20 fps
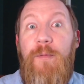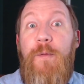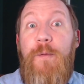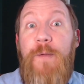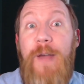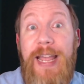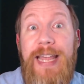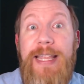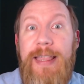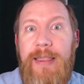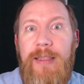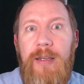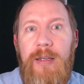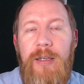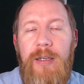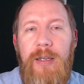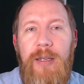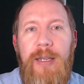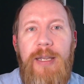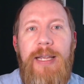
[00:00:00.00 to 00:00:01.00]
faith
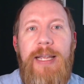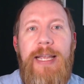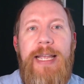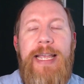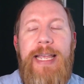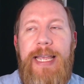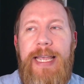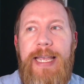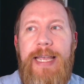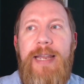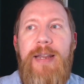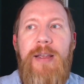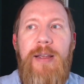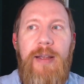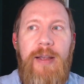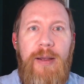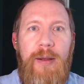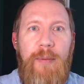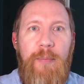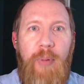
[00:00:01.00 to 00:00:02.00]
in
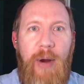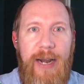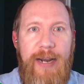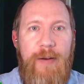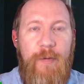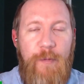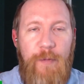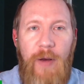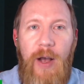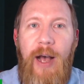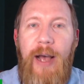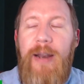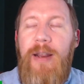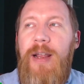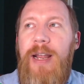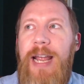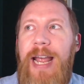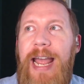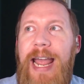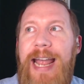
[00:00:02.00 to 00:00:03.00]
Brandon Pfaadt,
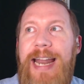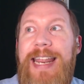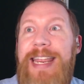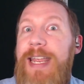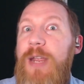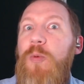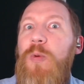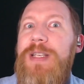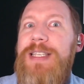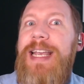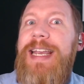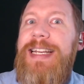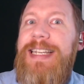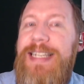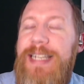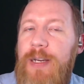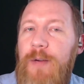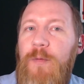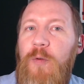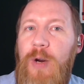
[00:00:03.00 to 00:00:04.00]
and he was a
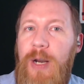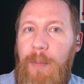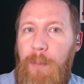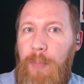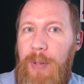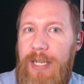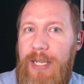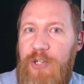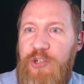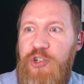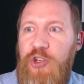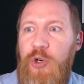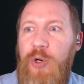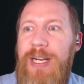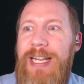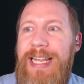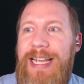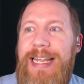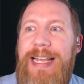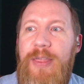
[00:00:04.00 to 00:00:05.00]
different pitcher
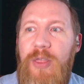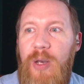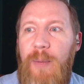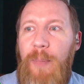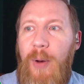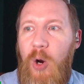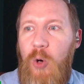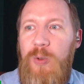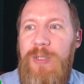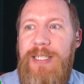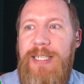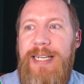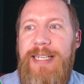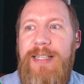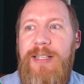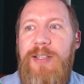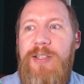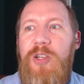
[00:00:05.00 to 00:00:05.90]
in the postseason.